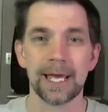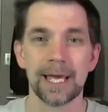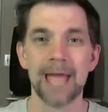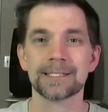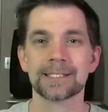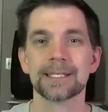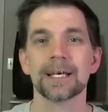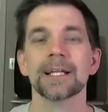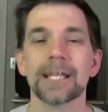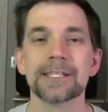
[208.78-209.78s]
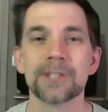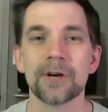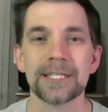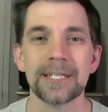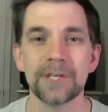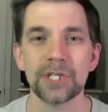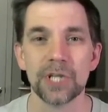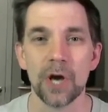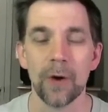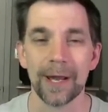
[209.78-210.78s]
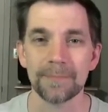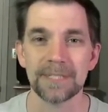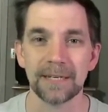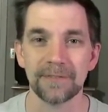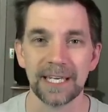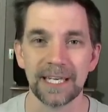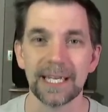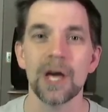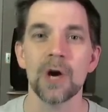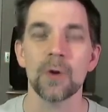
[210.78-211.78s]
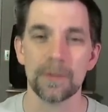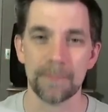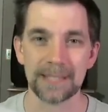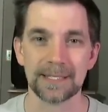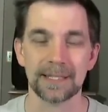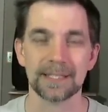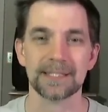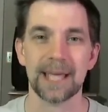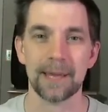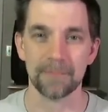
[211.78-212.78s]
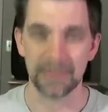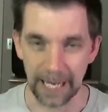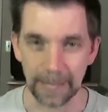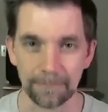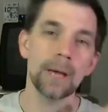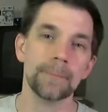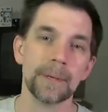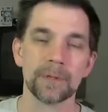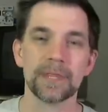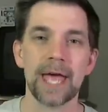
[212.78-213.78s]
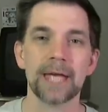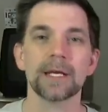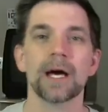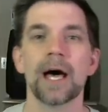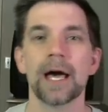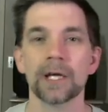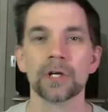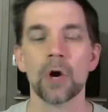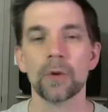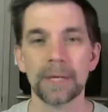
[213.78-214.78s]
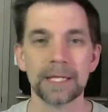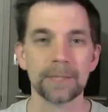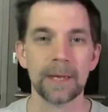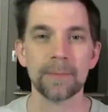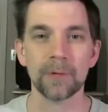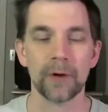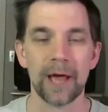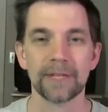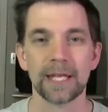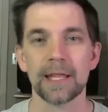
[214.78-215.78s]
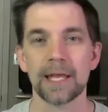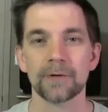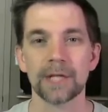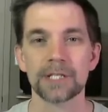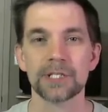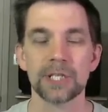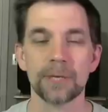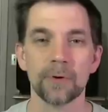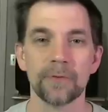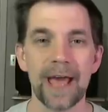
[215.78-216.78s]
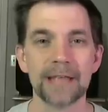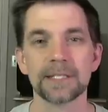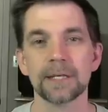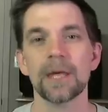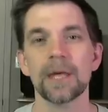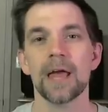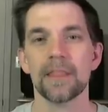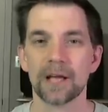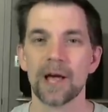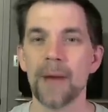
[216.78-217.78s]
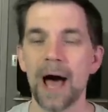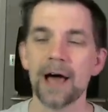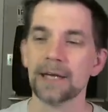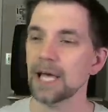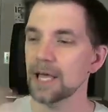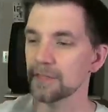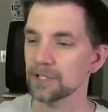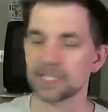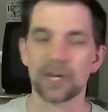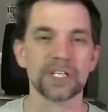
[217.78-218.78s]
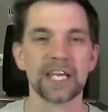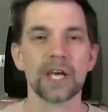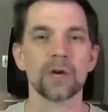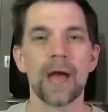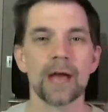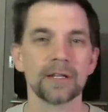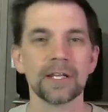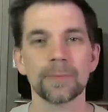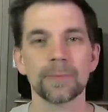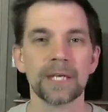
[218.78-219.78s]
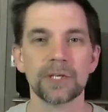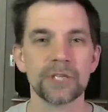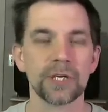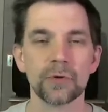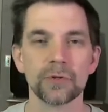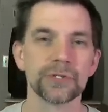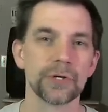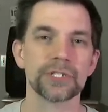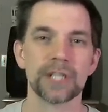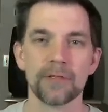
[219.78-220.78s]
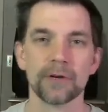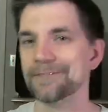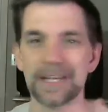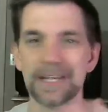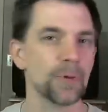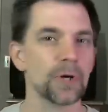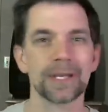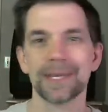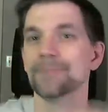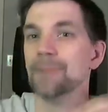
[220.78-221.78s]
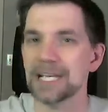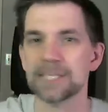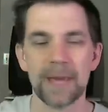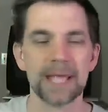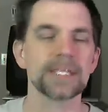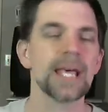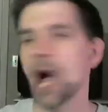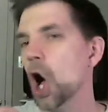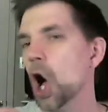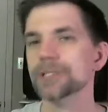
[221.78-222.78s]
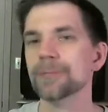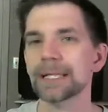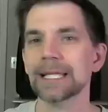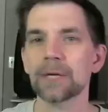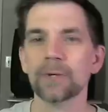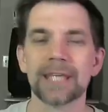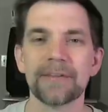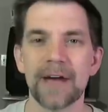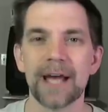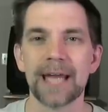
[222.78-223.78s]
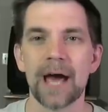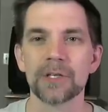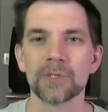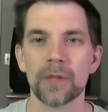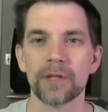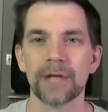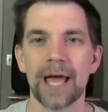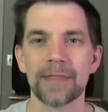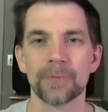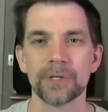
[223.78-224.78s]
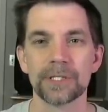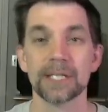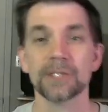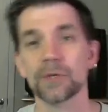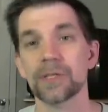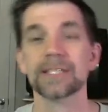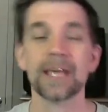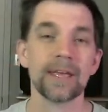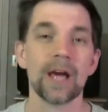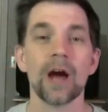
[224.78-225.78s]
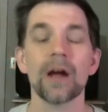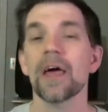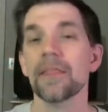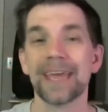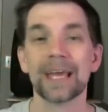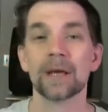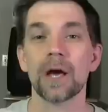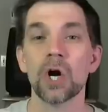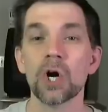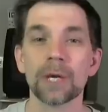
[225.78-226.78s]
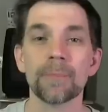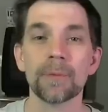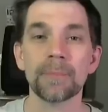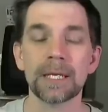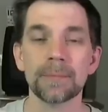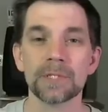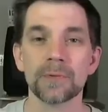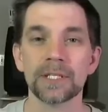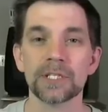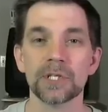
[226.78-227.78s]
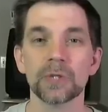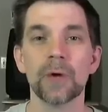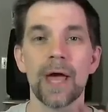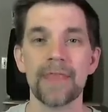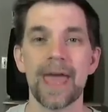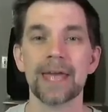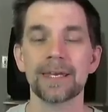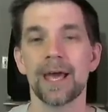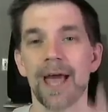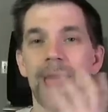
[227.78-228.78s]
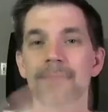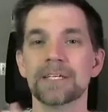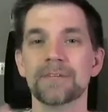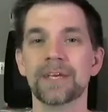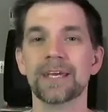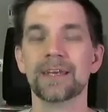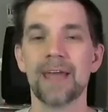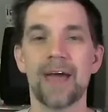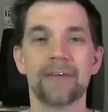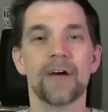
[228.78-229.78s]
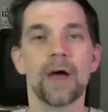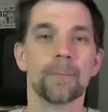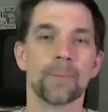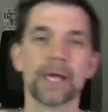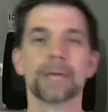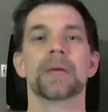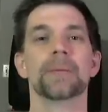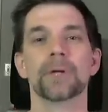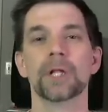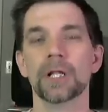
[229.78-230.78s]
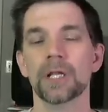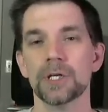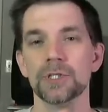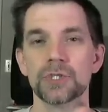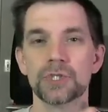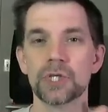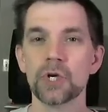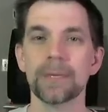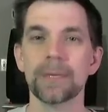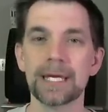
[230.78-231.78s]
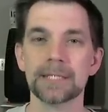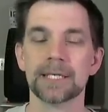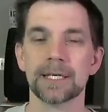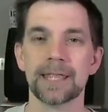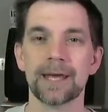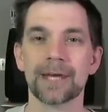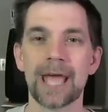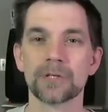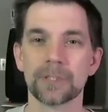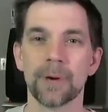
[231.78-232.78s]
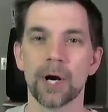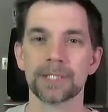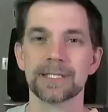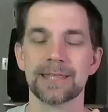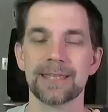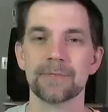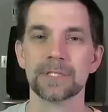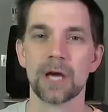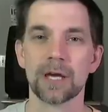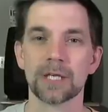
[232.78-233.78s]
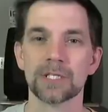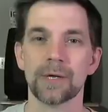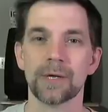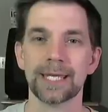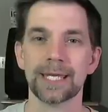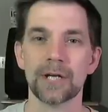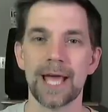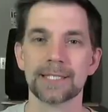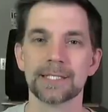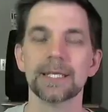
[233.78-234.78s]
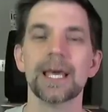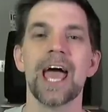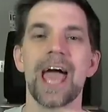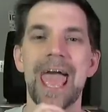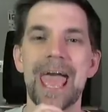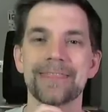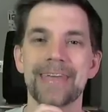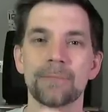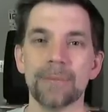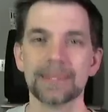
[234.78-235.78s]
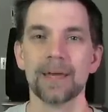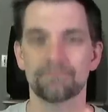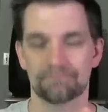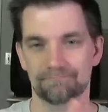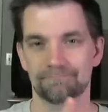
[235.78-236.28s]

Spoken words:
Hence, let's start a TV show on MTV with basically the same thing. People then, he'll go and meet the people who are having the online relationship who have asked him. They'll come on. They'll start digging around a little bit using Google search and other Facebook and MySpace. Ultimately, what they find out is whether or not the person is who they say they are. They hook up a meeting between the two, and then MTV and Nev bring people to meet their counterparts that they've been talking to on the internet, and they meet them.